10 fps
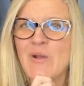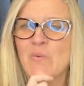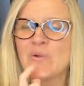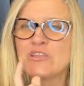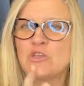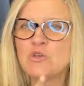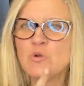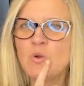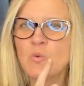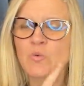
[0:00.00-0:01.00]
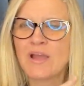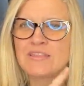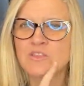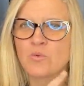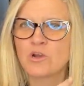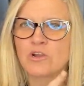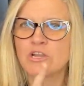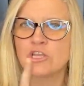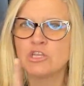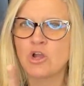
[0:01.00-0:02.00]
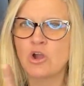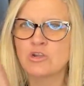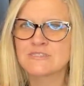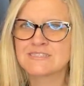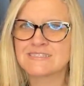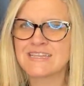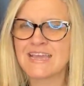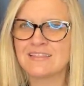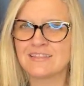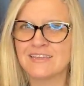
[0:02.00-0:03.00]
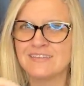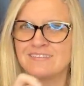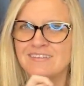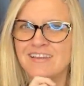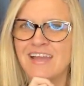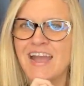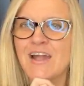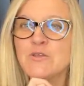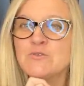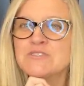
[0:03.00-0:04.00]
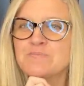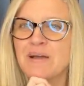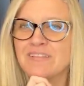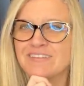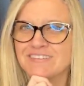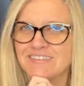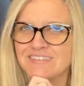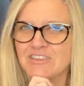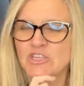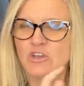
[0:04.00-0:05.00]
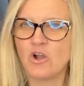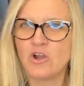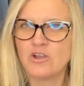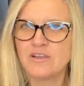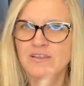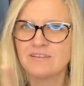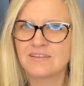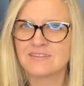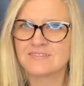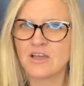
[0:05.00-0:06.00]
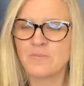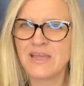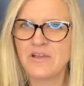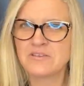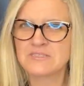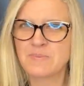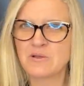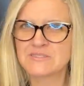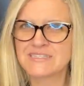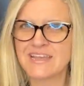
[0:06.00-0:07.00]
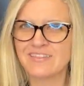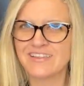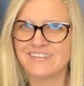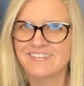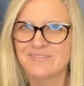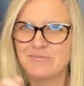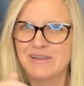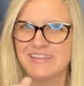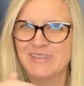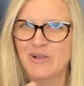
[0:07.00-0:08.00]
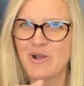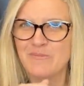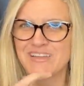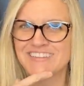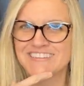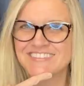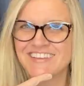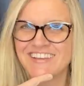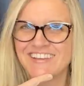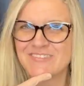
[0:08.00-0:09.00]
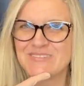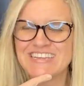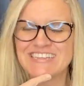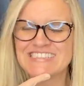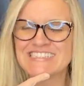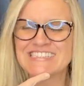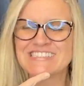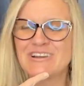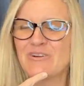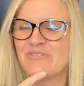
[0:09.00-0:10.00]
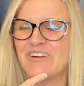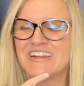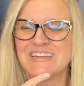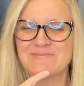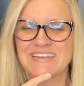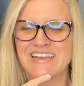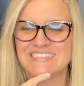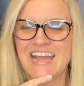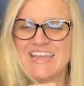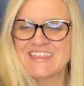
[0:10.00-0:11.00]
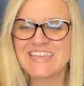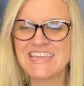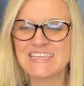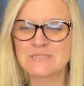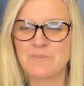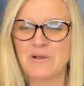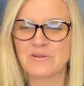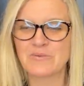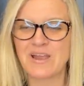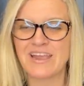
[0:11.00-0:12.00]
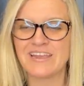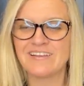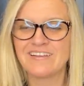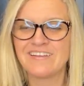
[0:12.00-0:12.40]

When you write the word yard sailing, how do you spell it? Yard, tell me how you spell sailing. Put it in the comments, because it's so funny, because I think he spelled it right,